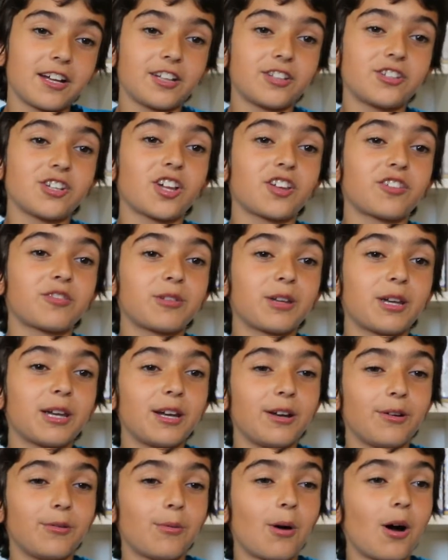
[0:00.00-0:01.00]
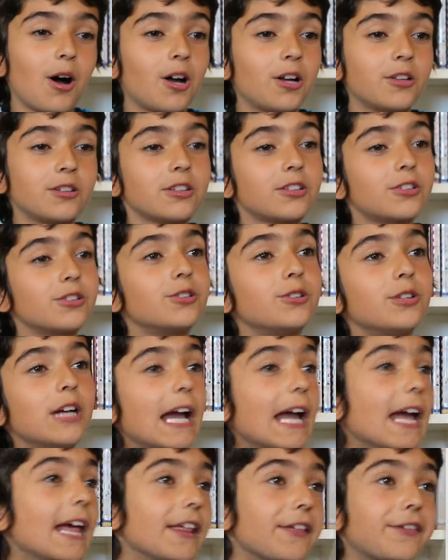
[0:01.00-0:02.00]
just want to
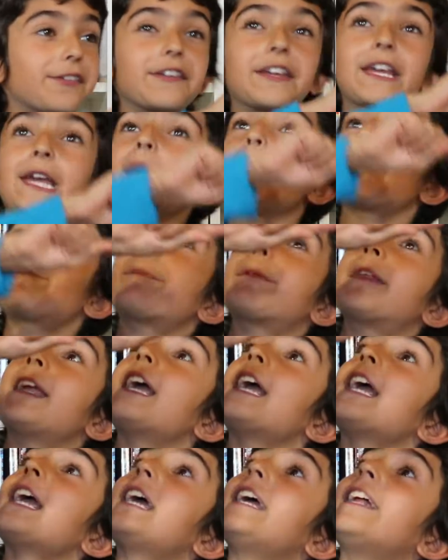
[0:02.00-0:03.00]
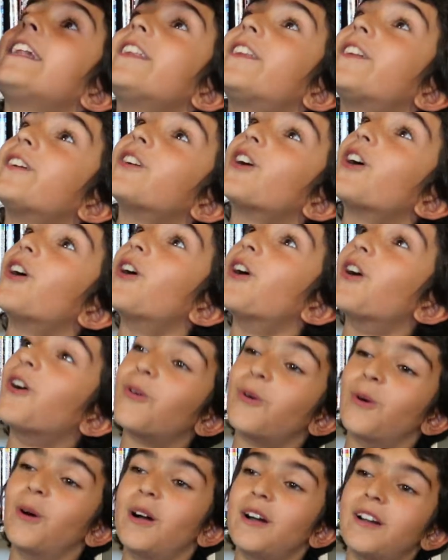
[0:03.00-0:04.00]
skip the
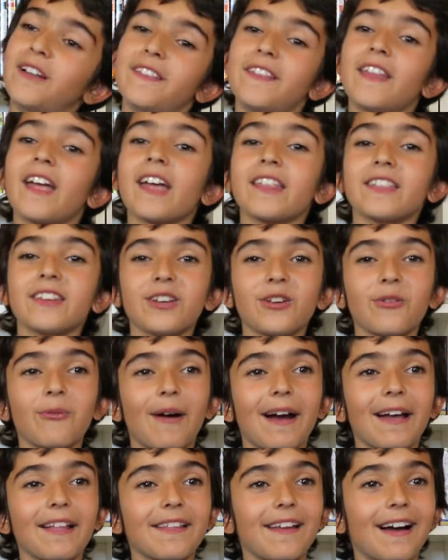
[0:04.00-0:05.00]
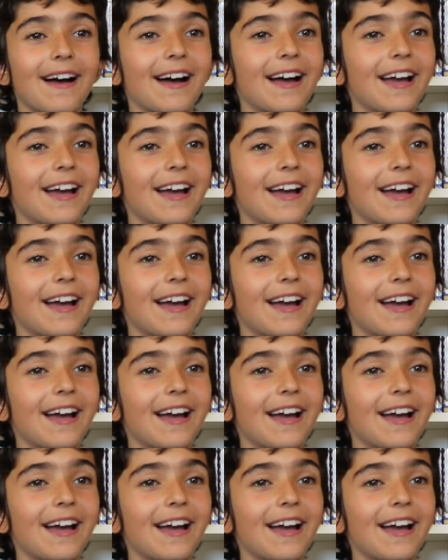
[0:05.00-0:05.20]
intro, then when